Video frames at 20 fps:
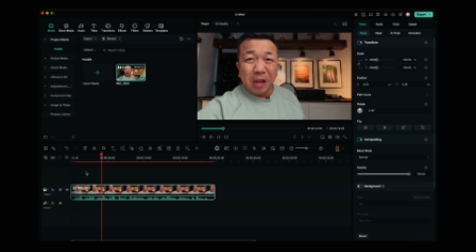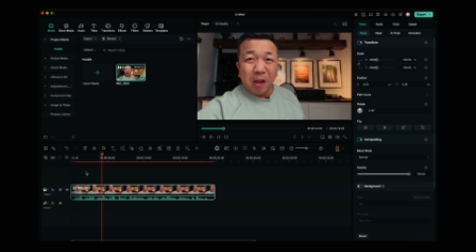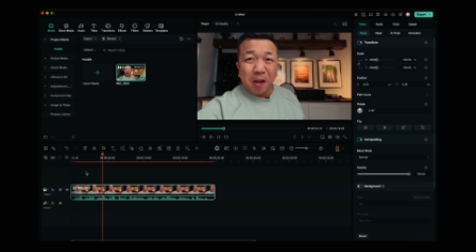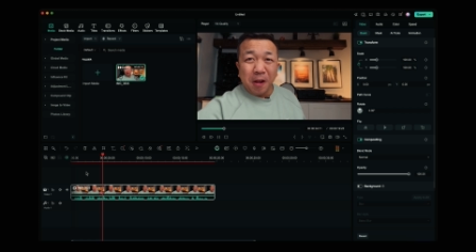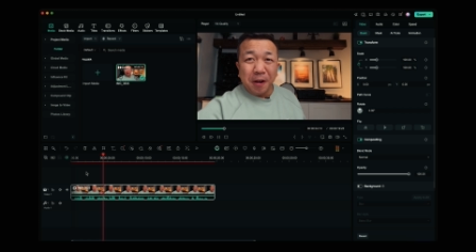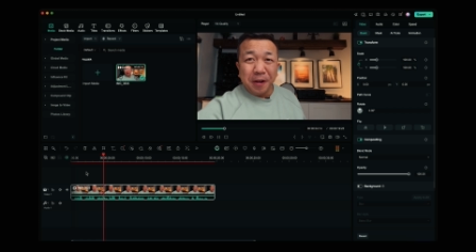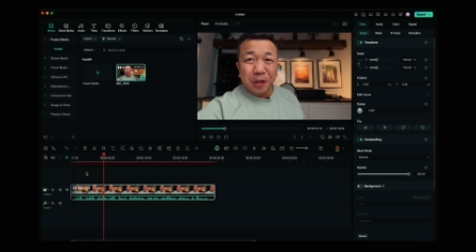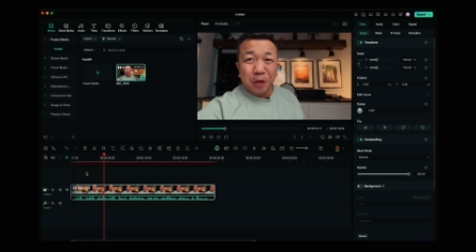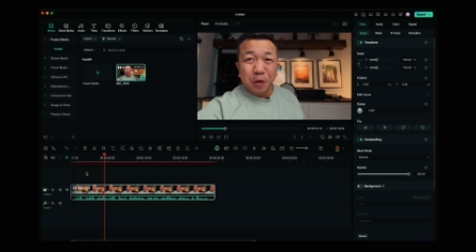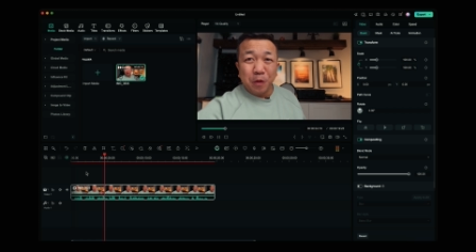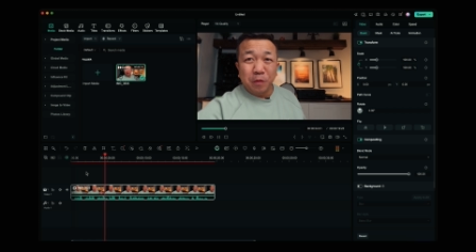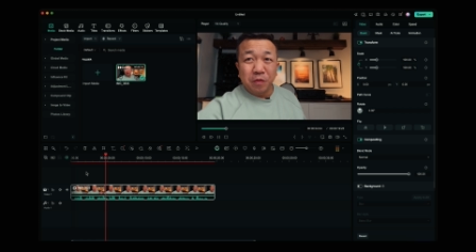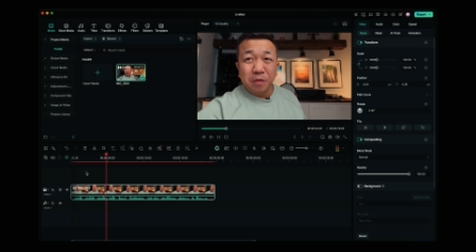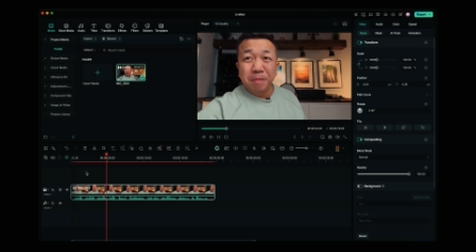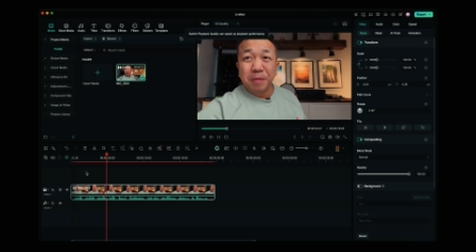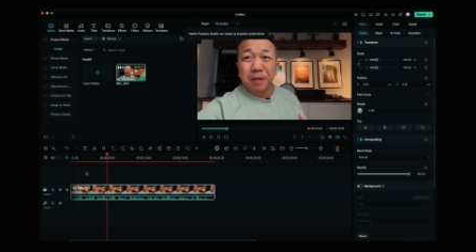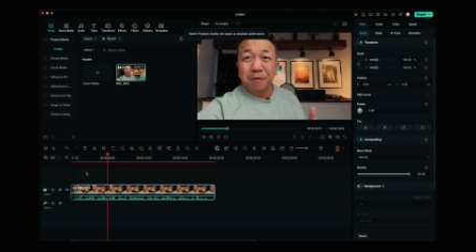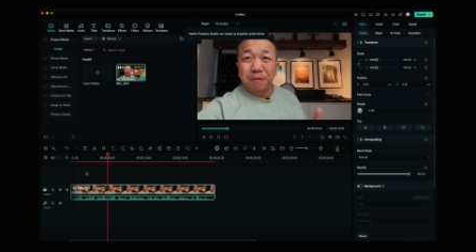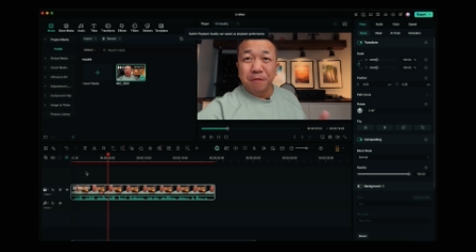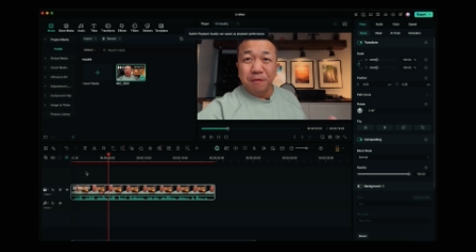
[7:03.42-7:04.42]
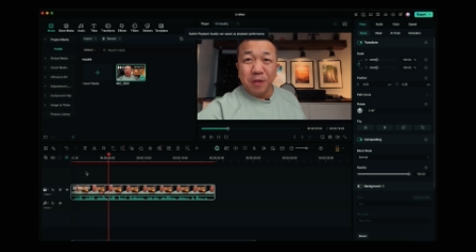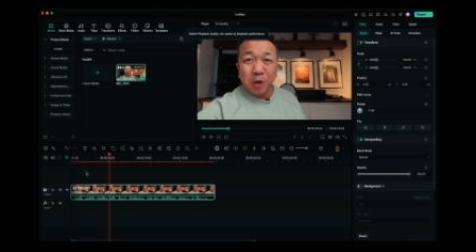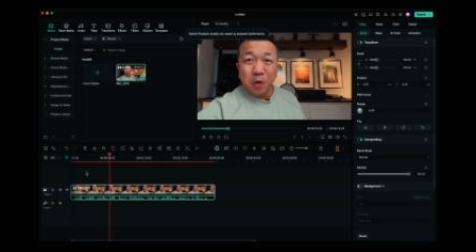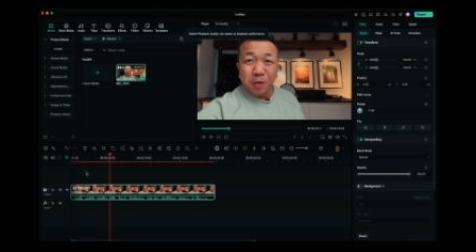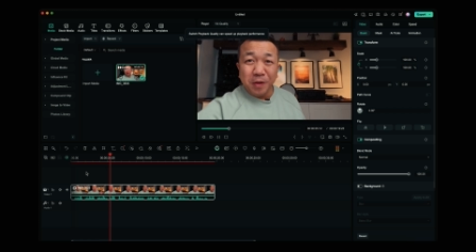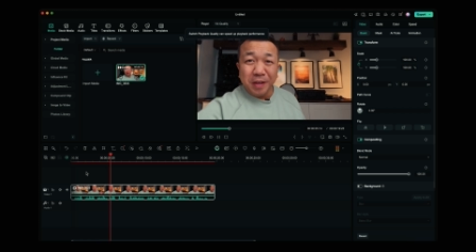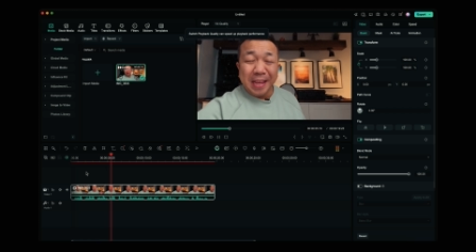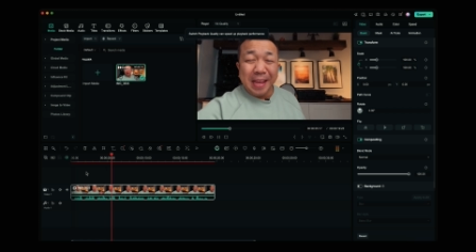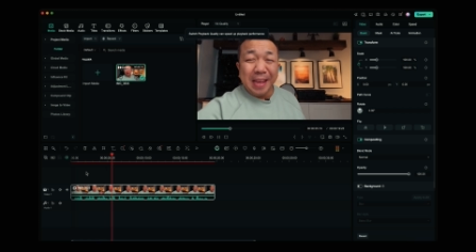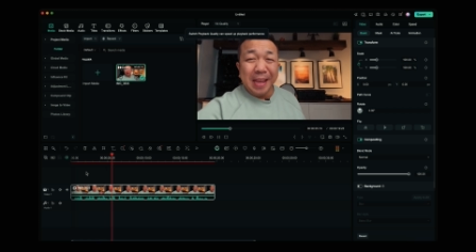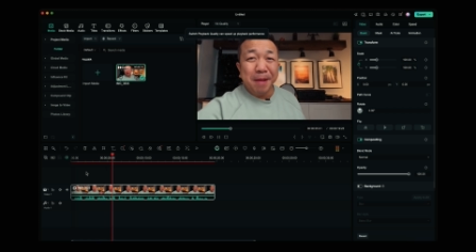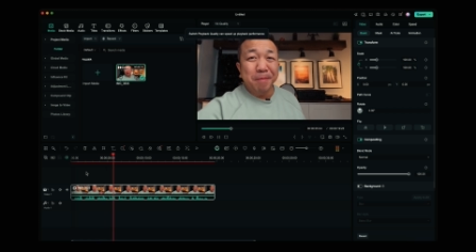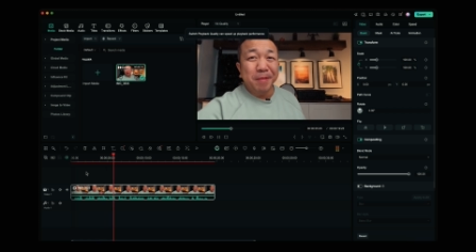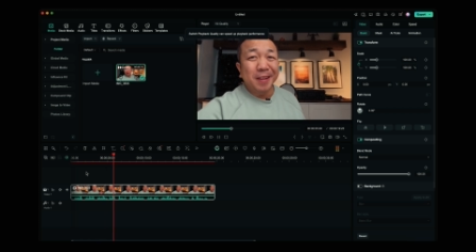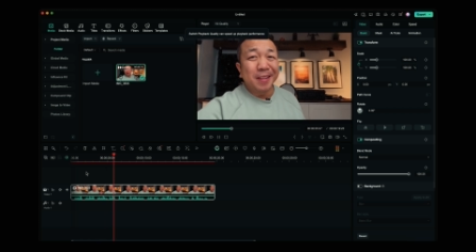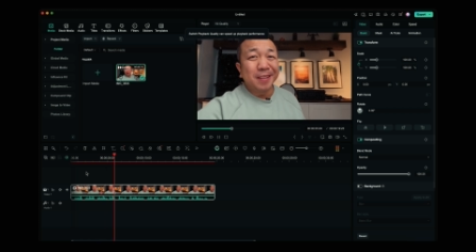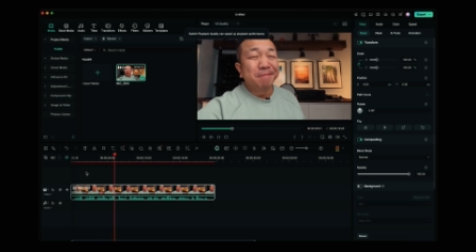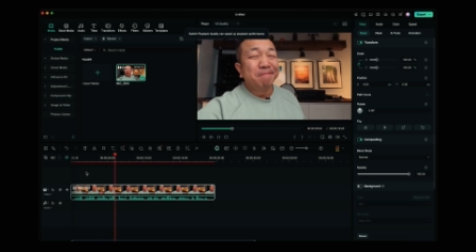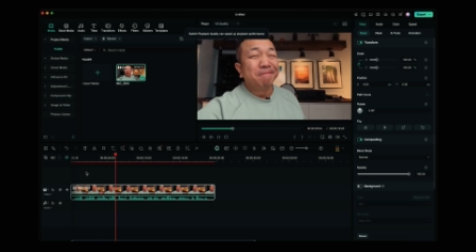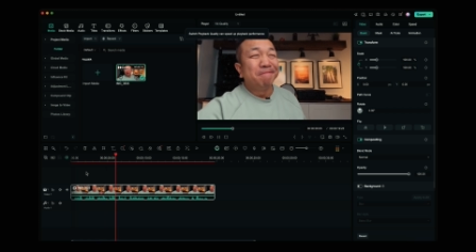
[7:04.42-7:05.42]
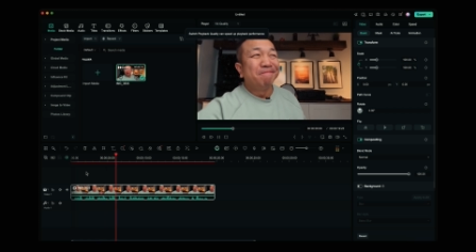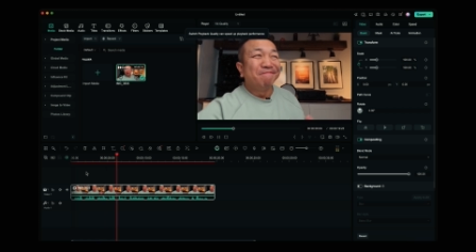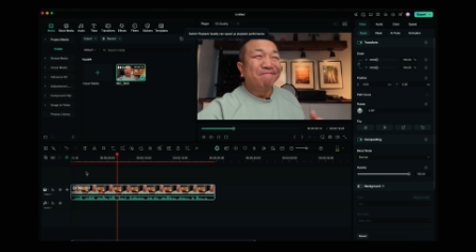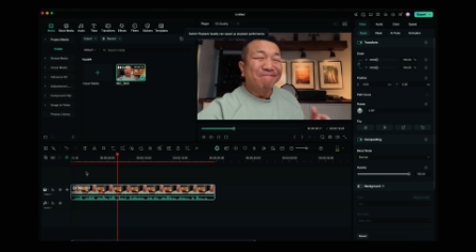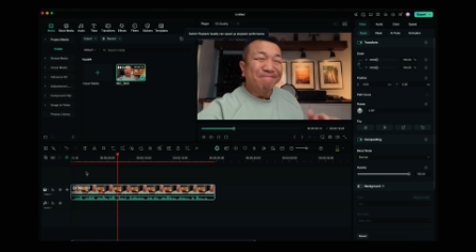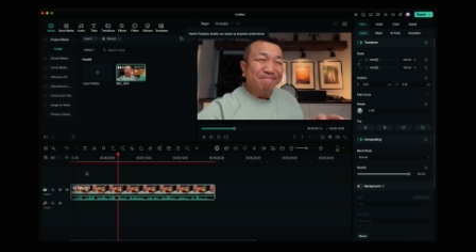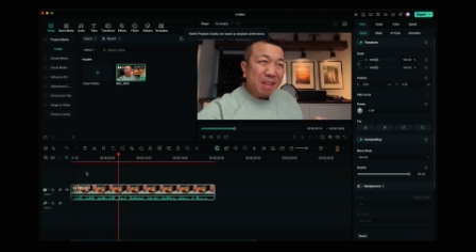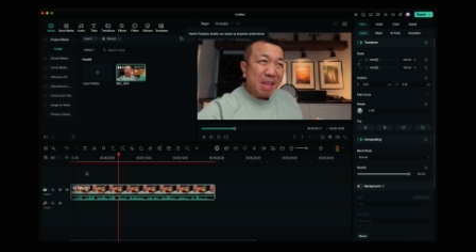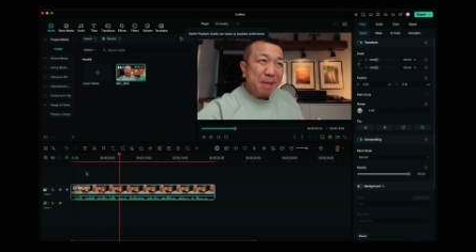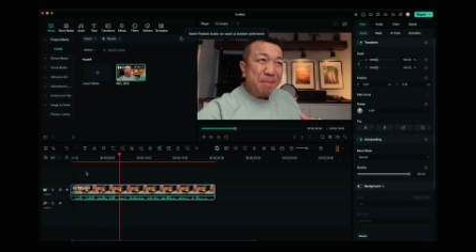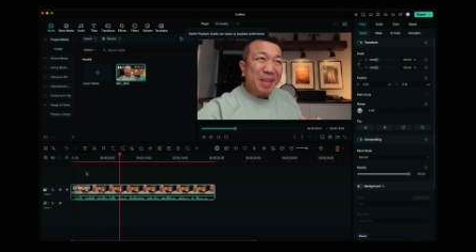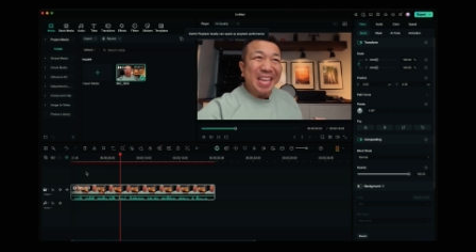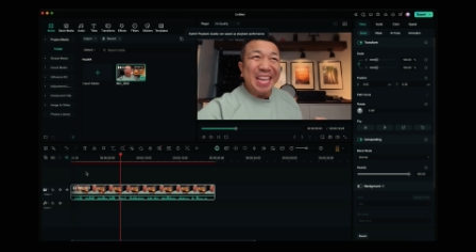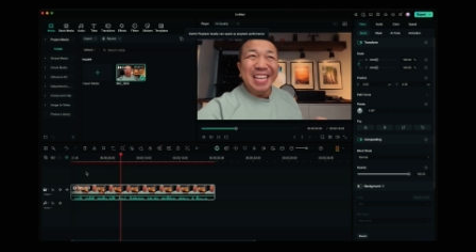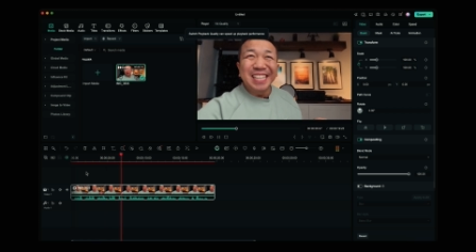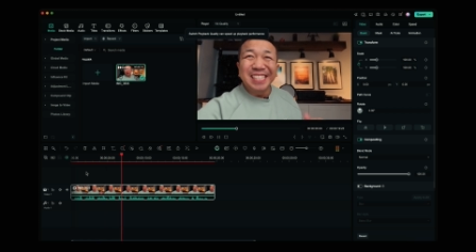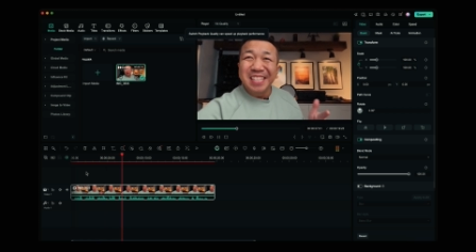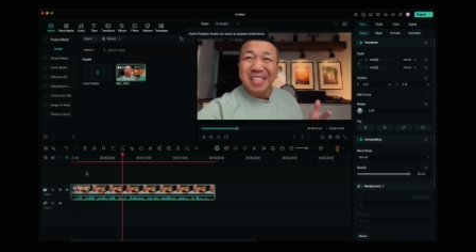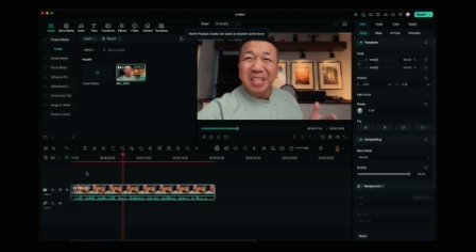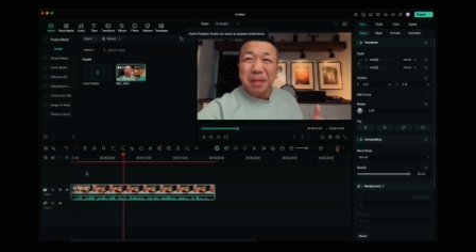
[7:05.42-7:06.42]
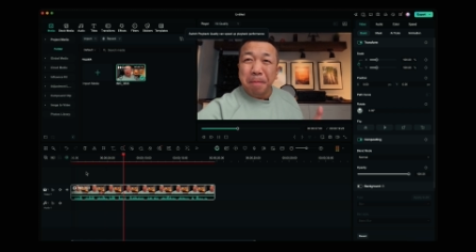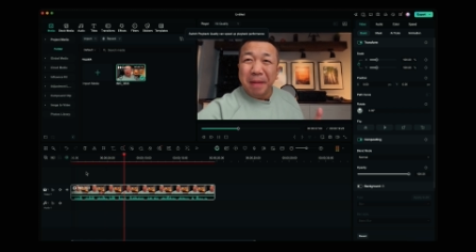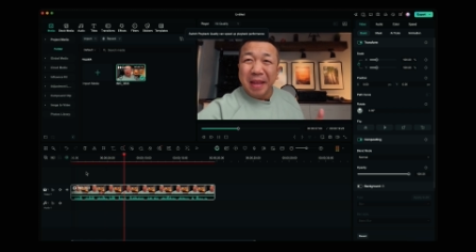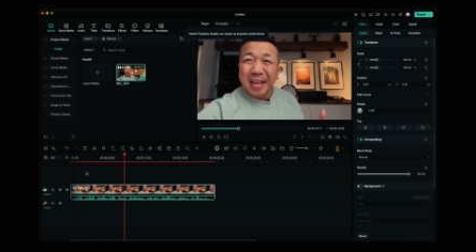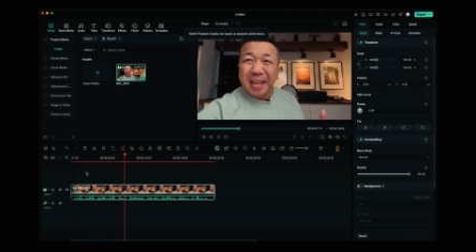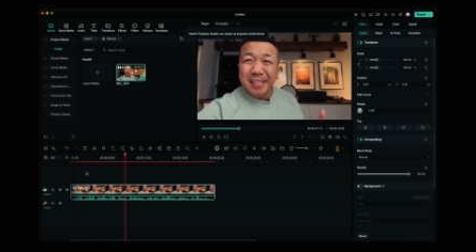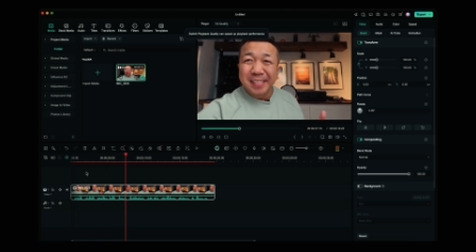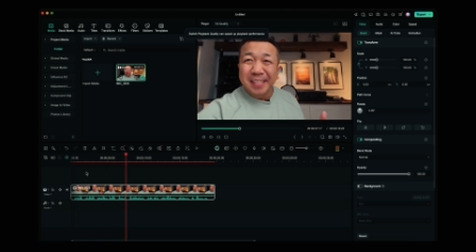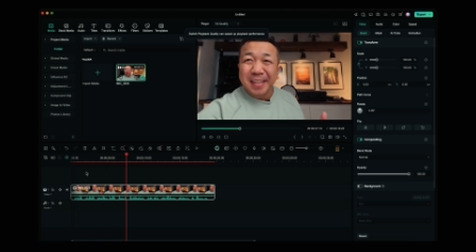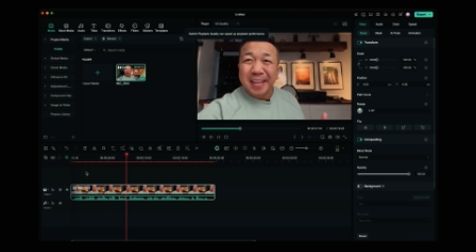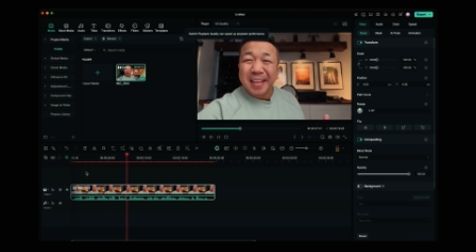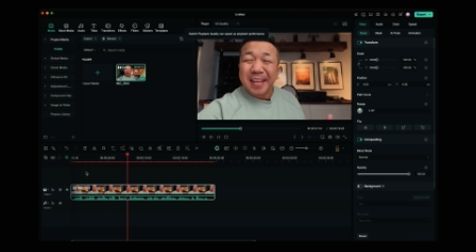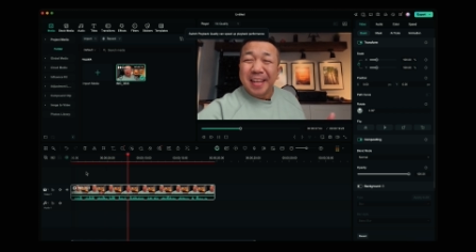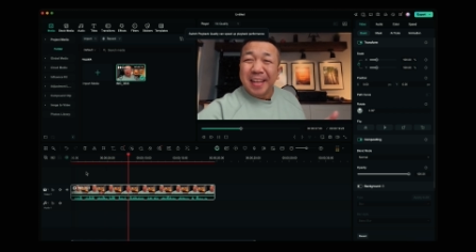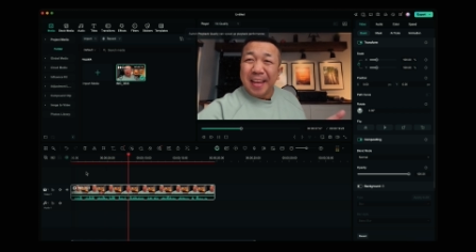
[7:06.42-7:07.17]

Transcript: the audio from the phone camera maybe isn't the best,